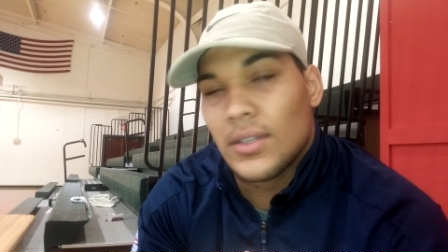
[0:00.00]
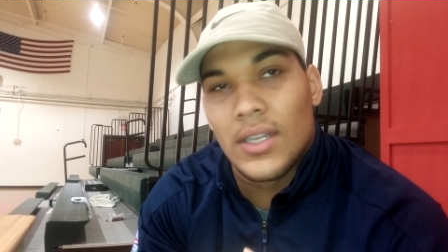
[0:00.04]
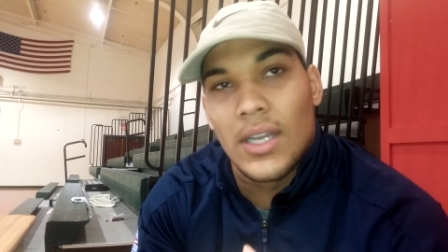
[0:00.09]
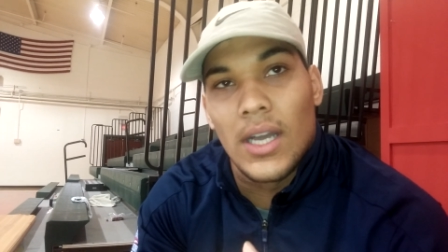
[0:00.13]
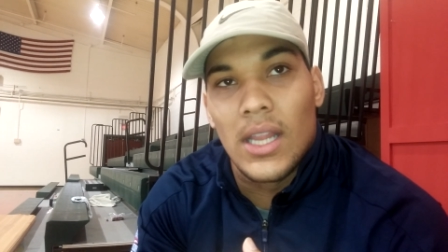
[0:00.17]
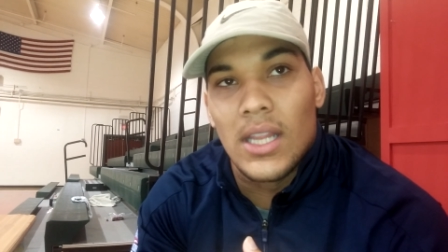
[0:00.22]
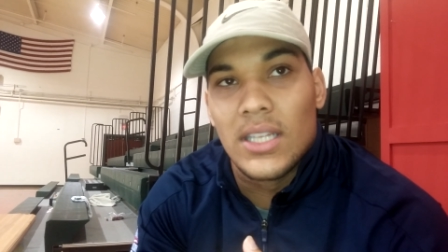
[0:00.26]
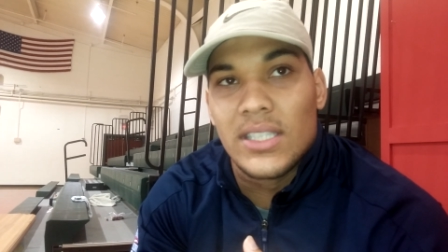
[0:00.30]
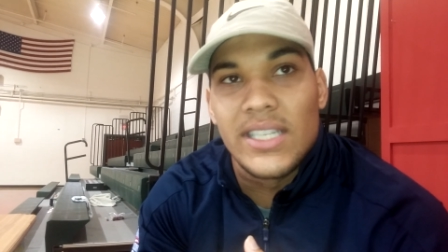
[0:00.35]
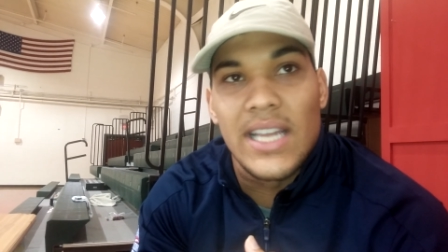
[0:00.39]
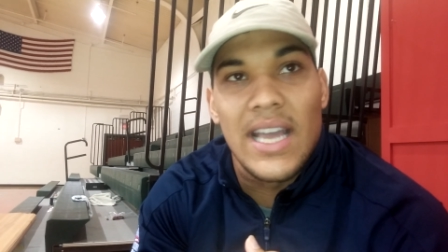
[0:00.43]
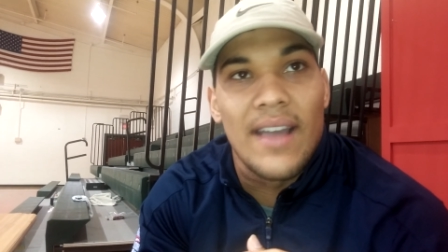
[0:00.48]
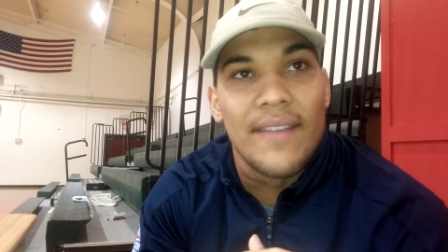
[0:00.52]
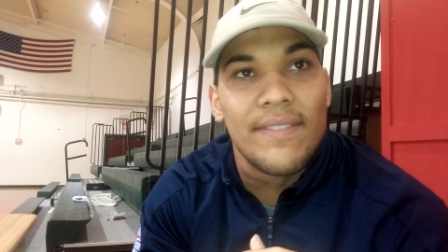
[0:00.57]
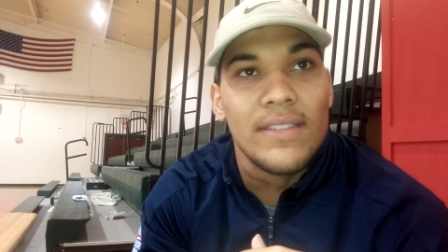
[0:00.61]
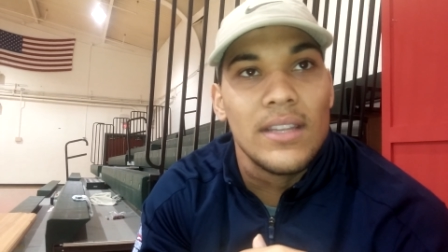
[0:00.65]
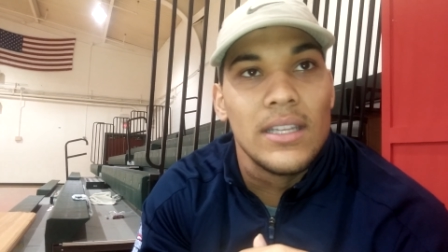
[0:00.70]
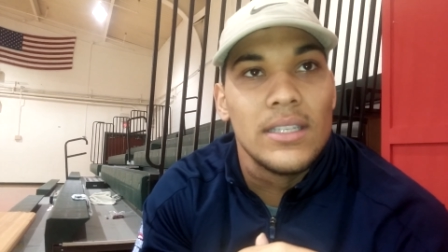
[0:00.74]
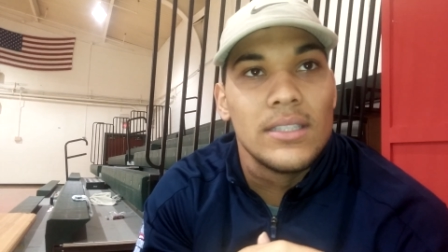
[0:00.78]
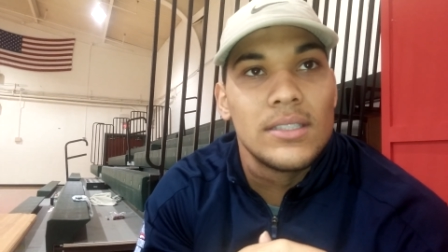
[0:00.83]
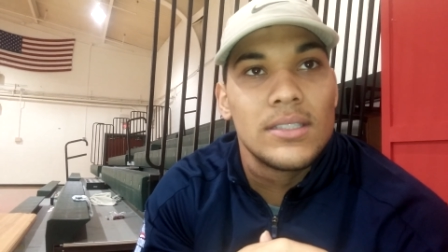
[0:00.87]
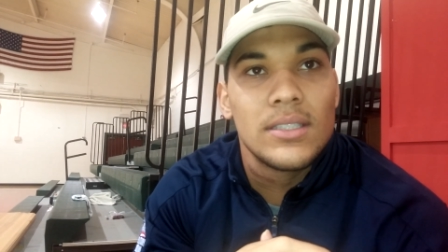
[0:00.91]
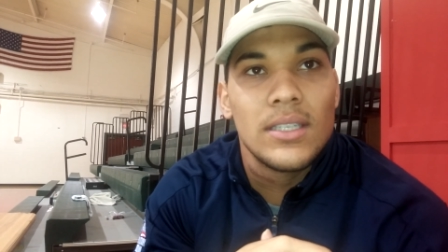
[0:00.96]
college
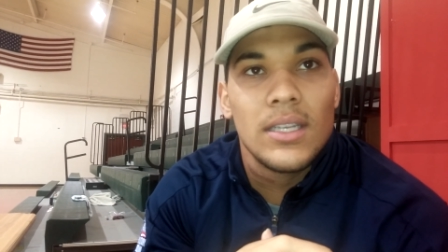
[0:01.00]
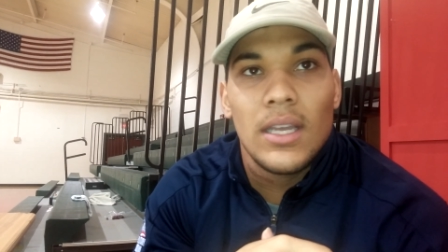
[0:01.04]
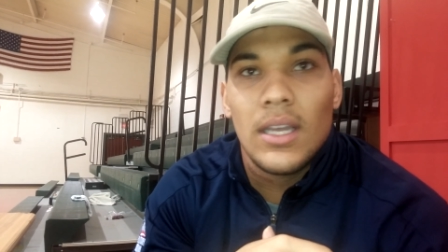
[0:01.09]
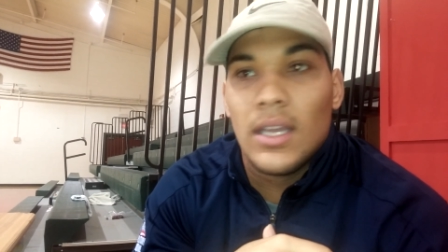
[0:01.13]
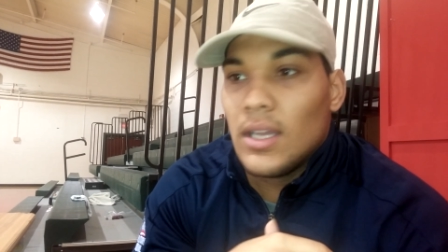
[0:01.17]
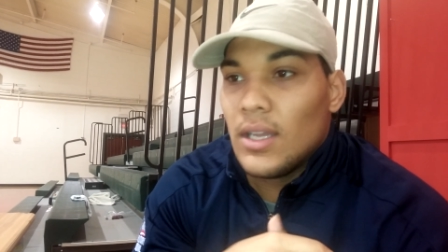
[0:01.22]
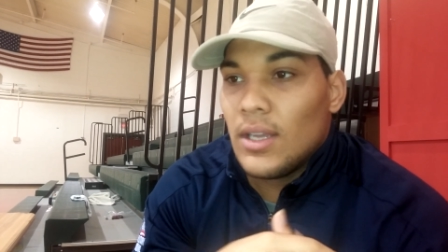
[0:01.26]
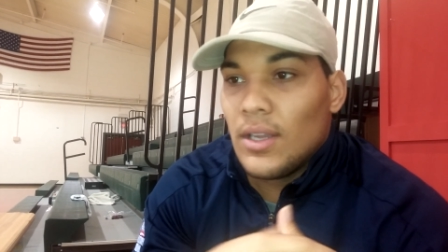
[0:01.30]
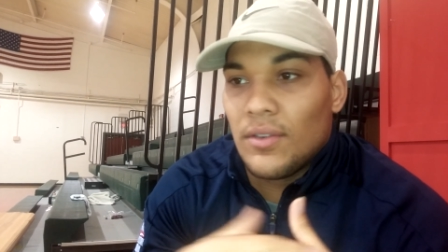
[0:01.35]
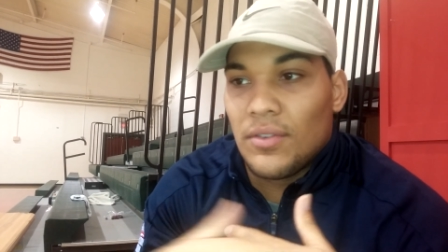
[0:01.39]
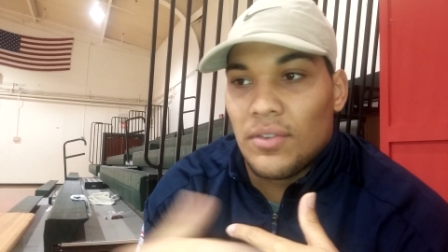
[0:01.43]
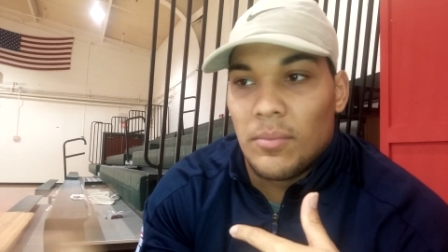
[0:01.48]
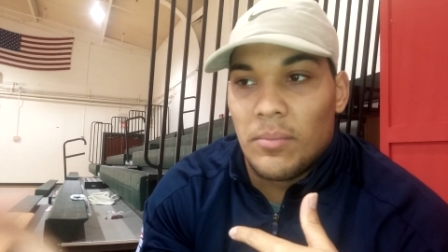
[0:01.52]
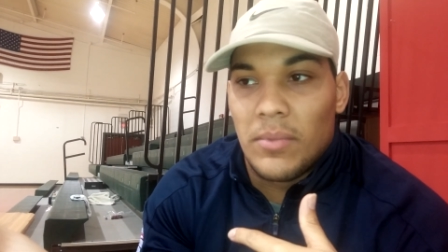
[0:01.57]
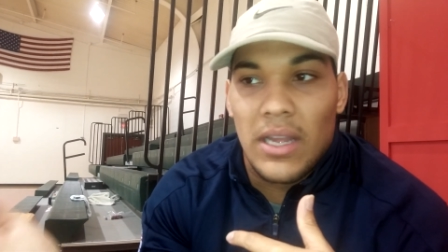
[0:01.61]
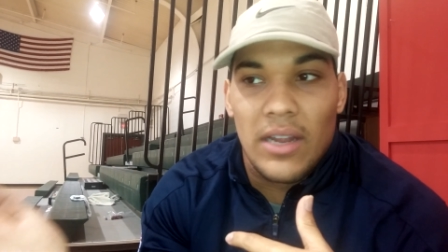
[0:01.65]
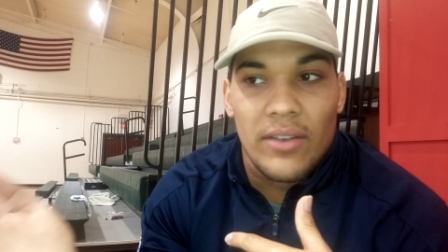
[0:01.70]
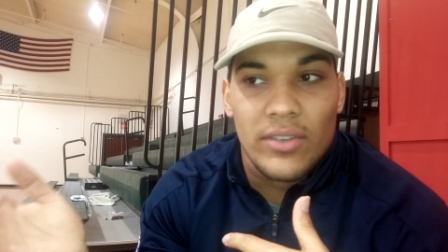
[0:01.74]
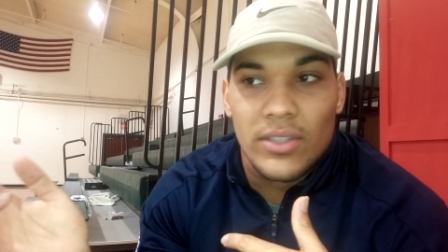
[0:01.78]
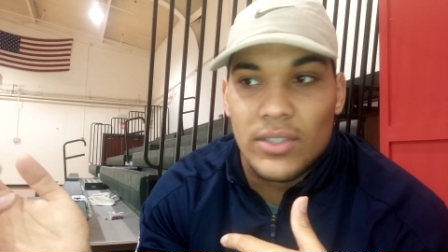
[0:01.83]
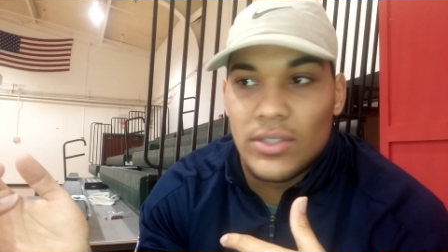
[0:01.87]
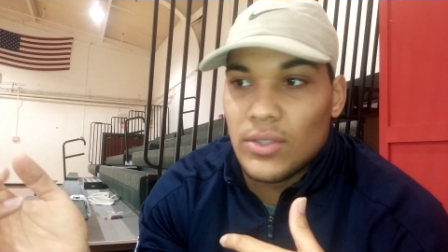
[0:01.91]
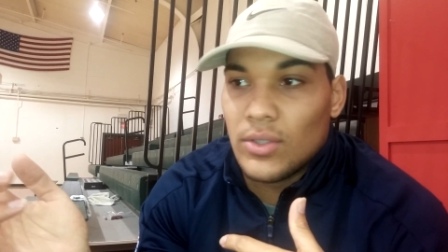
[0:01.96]
athletes from every